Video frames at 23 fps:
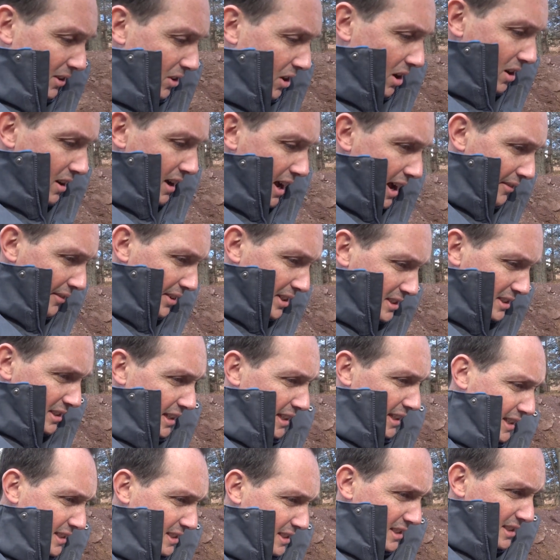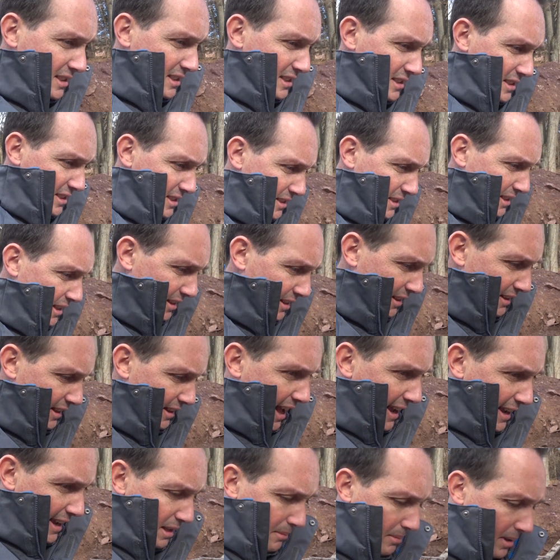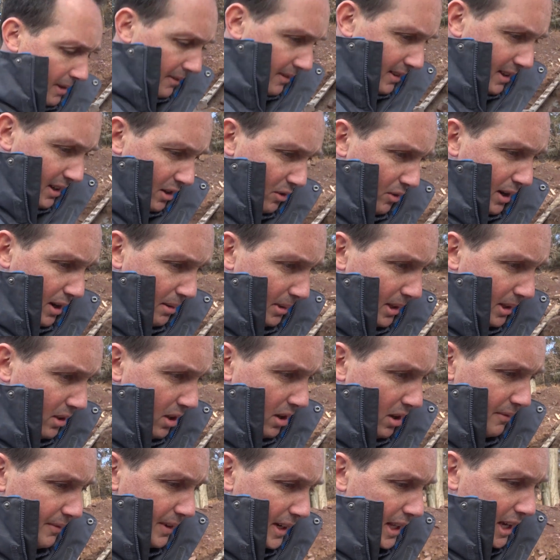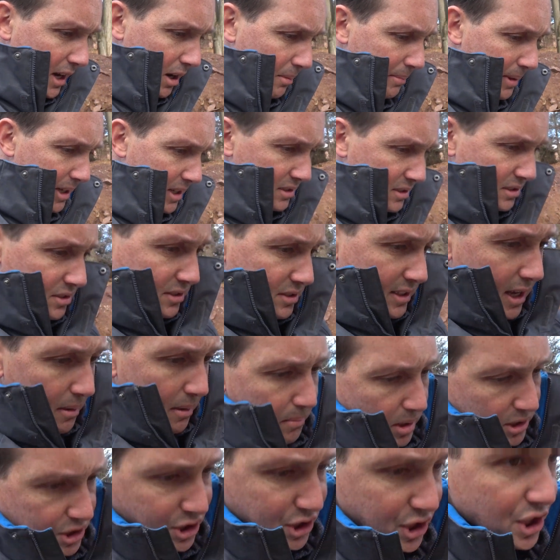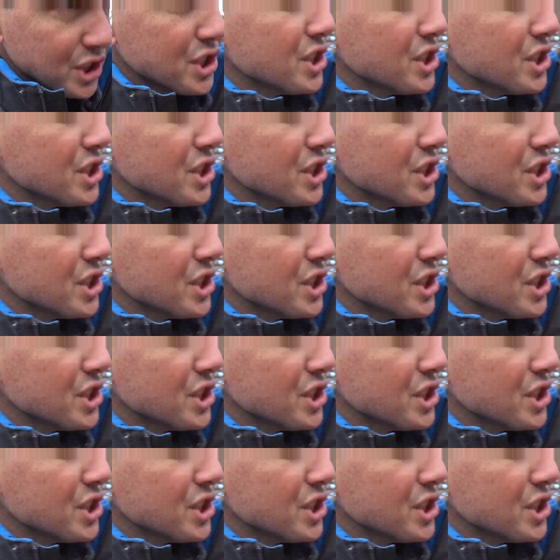long. Obviously, this is not going to be an incredibly long video because there's not much to